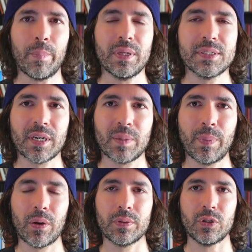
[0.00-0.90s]
I'm going to talk
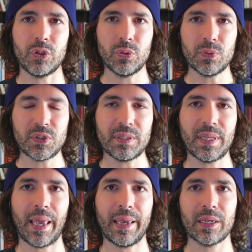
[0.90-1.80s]
about using
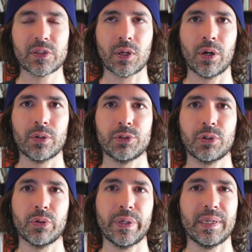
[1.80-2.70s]
the ASR
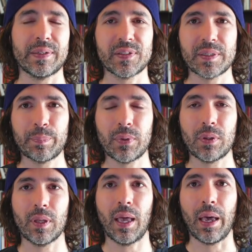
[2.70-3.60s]
to create a
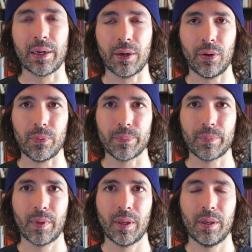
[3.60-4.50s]
simple echo.
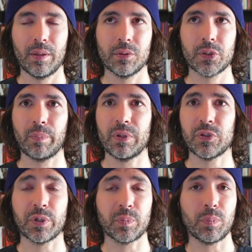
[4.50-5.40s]
So that
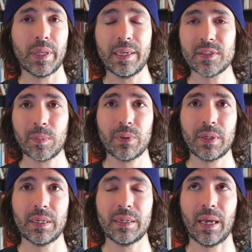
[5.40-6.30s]
means you can play
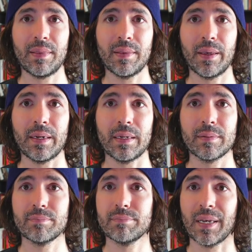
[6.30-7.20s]
something and then
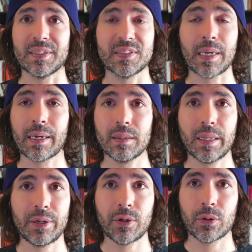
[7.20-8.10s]
a second
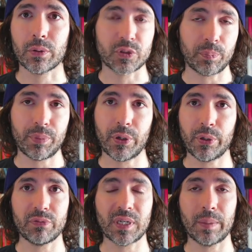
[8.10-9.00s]
later or some
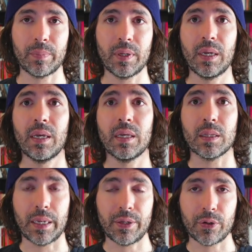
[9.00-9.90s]
period of time
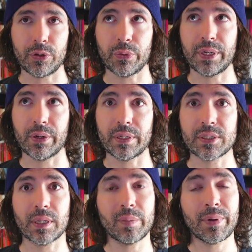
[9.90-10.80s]
later you hear
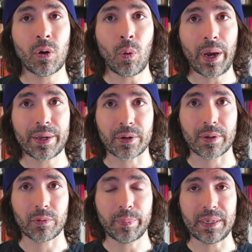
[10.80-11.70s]
it a little bit
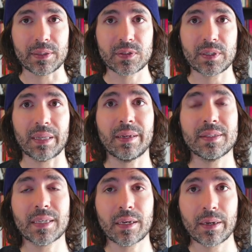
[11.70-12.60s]
quieter. It repeats and then
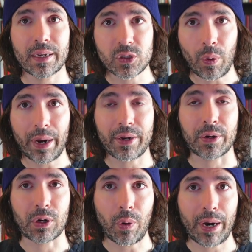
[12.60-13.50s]
it gets
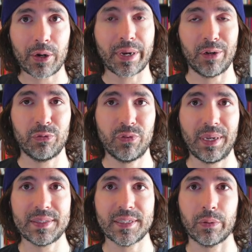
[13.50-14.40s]
quieter and quieter and kind of
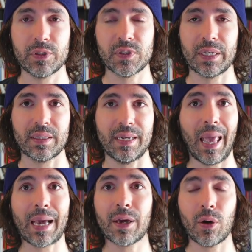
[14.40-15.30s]
fades out, just like an
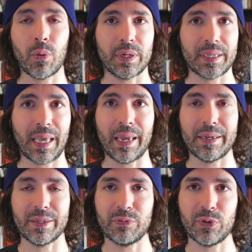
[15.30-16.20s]
echo in a
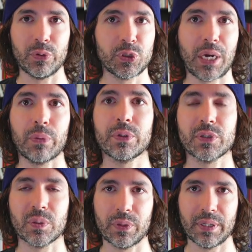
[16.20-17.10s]
canyon if you shout
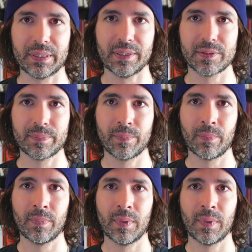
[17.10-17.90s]
or something like this.